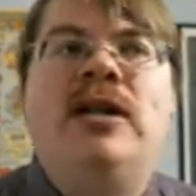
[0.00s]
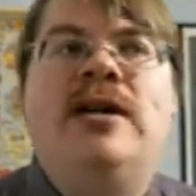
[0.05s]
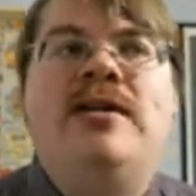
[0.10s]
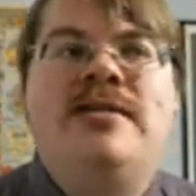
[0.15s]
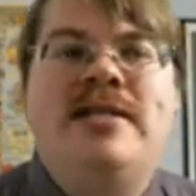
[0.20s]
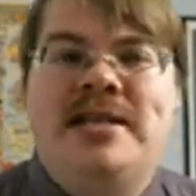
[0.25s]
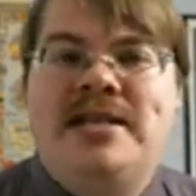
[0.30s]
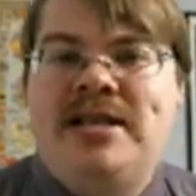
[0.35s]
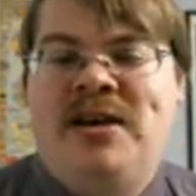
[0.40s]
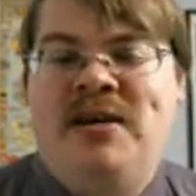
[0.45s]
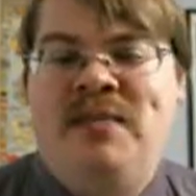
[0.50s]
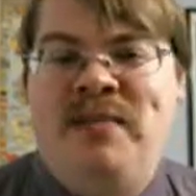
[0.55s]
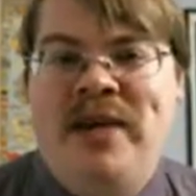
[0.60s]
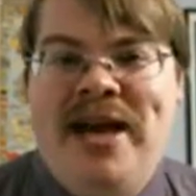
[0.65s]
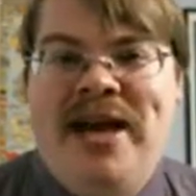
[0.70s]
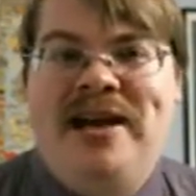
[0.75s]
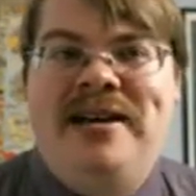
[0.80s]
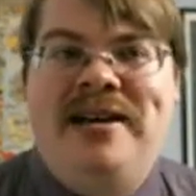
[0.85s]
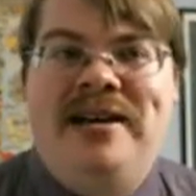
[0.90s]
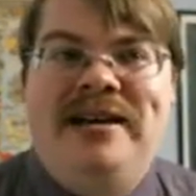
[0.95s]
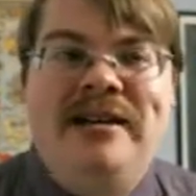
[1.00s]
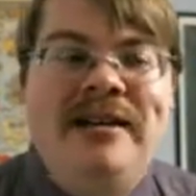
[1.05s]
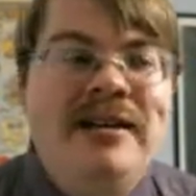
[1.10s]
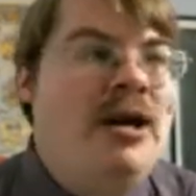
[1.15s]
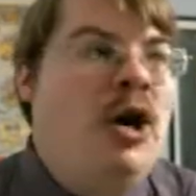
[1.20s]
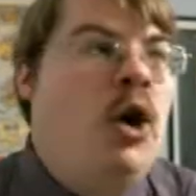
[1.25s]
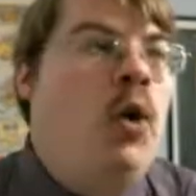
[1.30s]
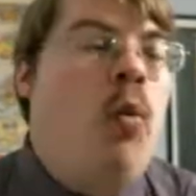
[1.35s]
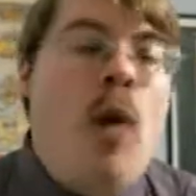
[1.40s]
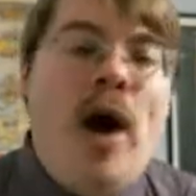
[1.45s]
as a companion.
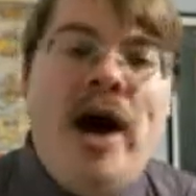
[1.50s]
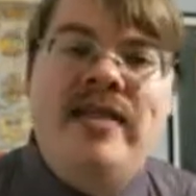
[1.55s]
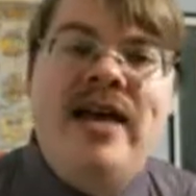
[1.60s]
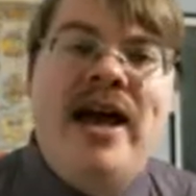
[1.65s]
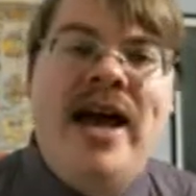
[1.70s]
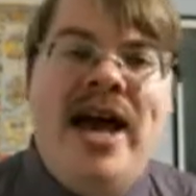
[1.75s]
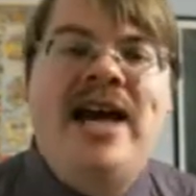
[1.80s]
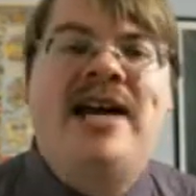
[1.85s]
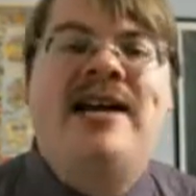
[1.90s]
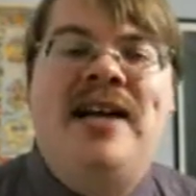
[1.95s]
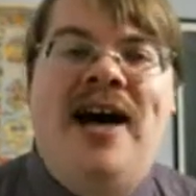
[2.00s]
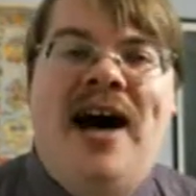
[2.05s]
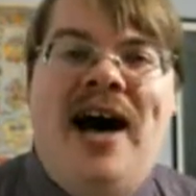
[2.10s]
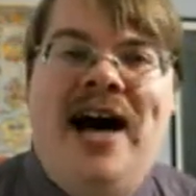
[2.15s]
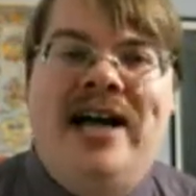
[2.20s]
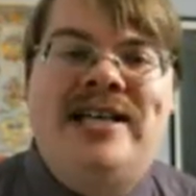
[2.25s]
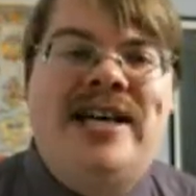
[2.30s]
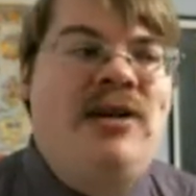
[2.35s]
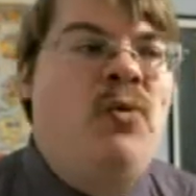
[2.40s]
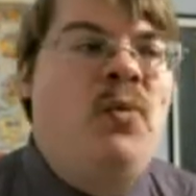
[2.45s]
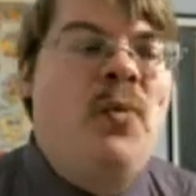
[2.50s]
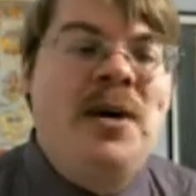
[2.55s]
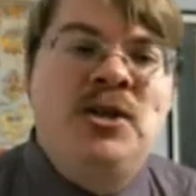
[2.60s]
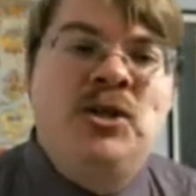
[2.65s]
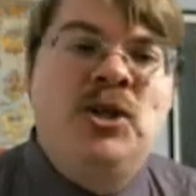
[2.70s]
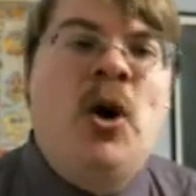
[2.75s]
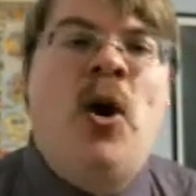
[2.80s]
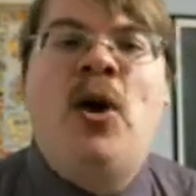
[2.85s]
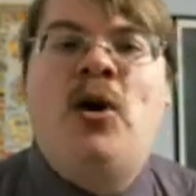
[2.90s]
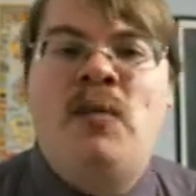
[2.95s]
Why the heck not? I don't want
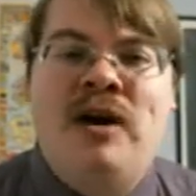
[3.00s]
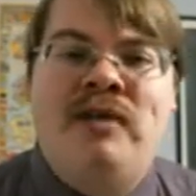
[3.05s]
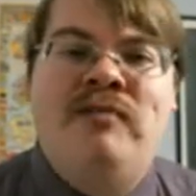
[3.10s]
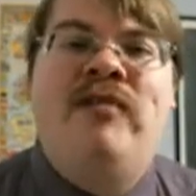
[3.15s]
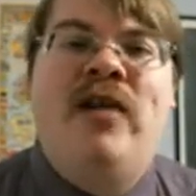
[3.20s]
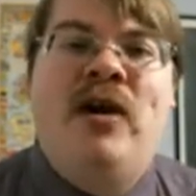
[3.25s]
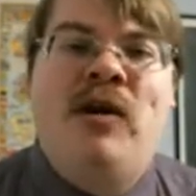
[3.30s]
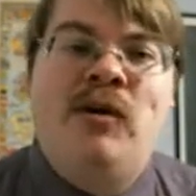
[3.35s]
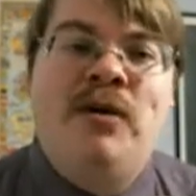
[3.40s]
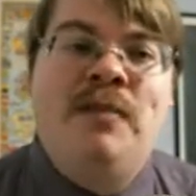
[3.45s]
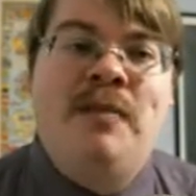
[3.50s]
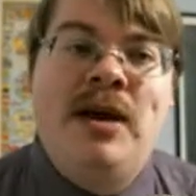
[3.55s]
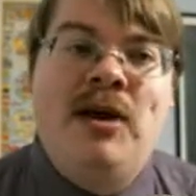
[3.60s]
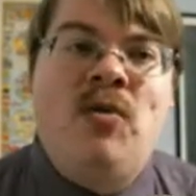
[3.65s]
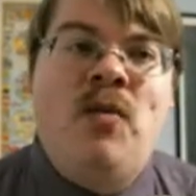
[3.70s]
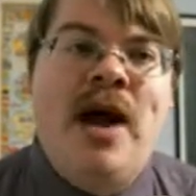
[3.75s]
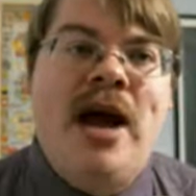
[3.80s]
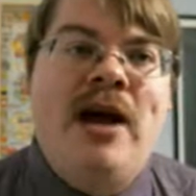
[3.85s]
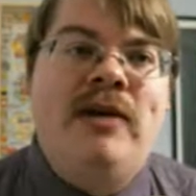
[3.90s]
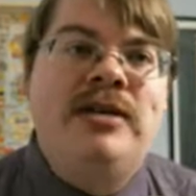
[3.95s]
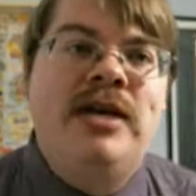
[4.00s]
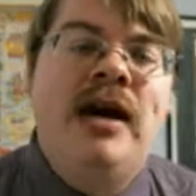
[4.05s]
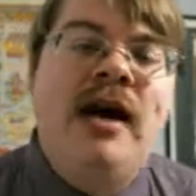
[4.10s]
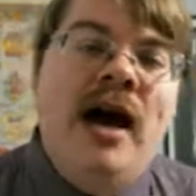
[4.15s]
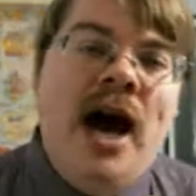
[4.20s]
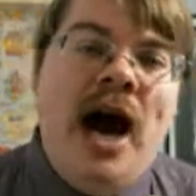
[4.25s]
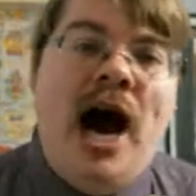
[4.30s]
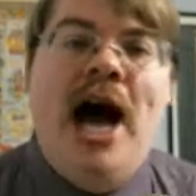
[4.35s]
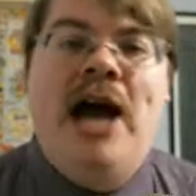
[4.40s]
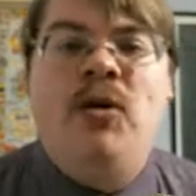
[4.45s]
Dogmeat following me around.
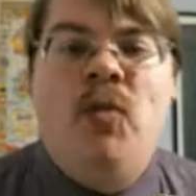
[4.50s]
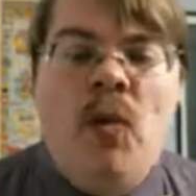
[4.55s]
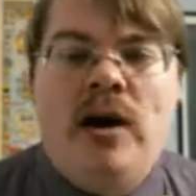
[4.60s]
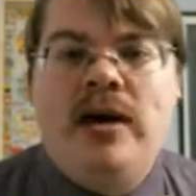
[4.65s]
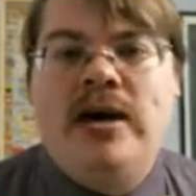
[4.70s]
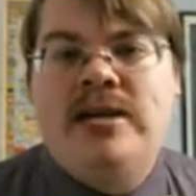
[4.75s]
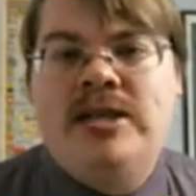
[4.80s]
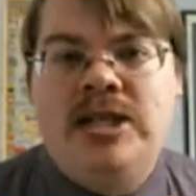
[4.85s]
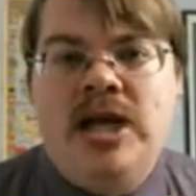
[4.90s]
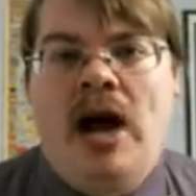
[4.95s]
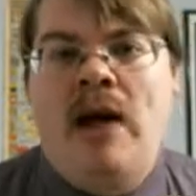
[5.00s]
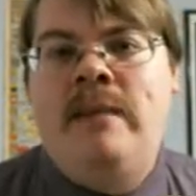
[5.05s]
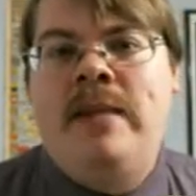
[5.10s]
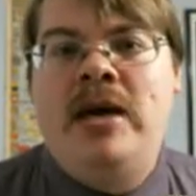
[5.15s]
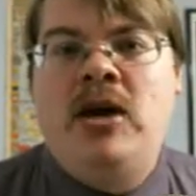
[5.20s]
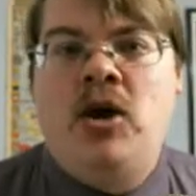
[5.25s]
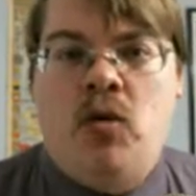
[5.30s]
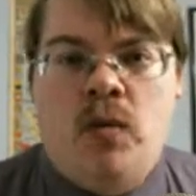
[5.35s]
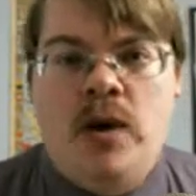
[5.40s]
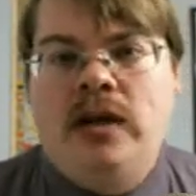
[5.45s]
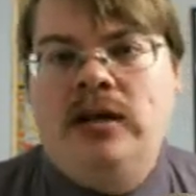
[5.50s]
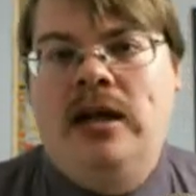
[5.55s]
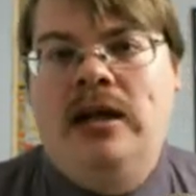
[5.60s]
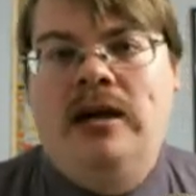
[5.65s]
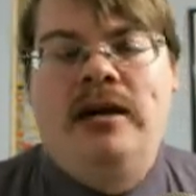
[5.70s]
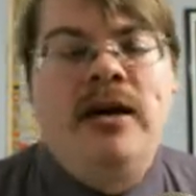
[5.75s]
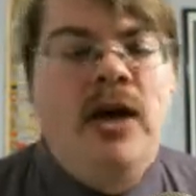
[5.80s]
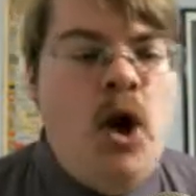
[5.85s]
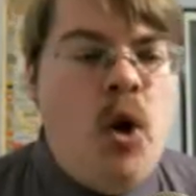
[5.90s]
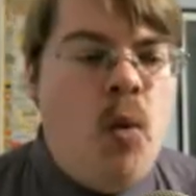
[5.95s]
I want a zombie gorilla.
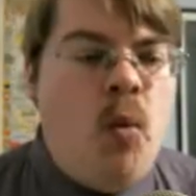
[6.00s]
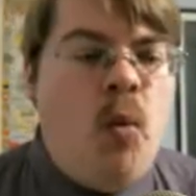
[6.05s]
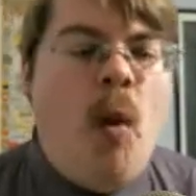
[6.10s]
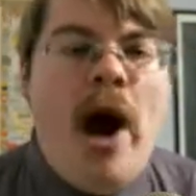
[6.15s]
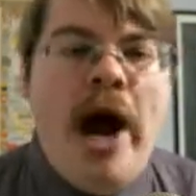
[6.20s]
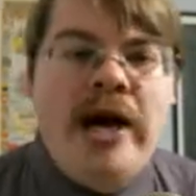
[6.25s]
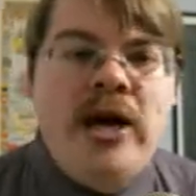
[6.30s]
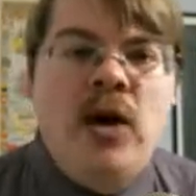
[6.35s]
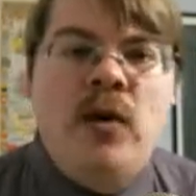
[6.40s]
Why don't I